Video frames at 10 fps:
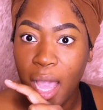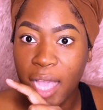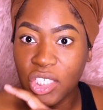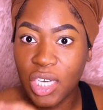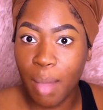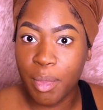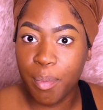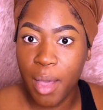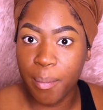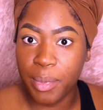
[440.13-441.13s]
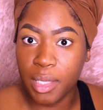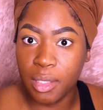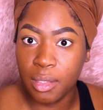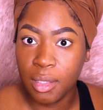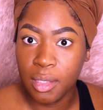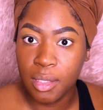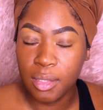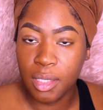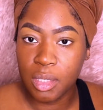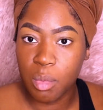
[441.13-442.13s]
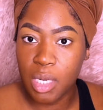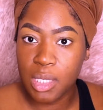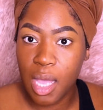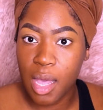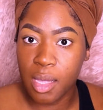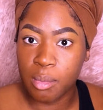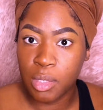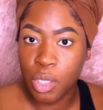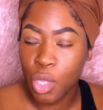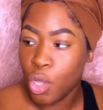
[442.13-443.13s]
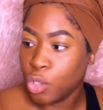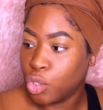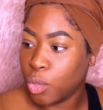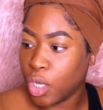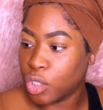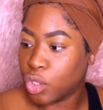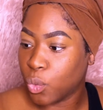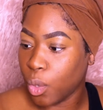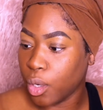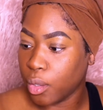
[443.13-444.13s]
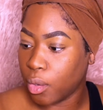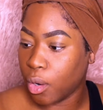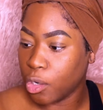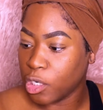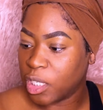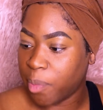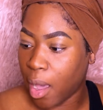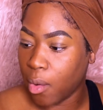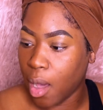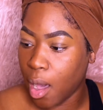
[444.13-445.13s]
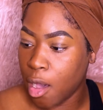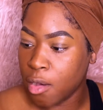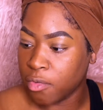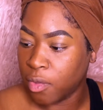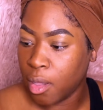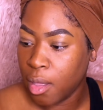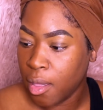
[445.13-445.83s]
I should not be pumping this many times to get a squirt or a spout of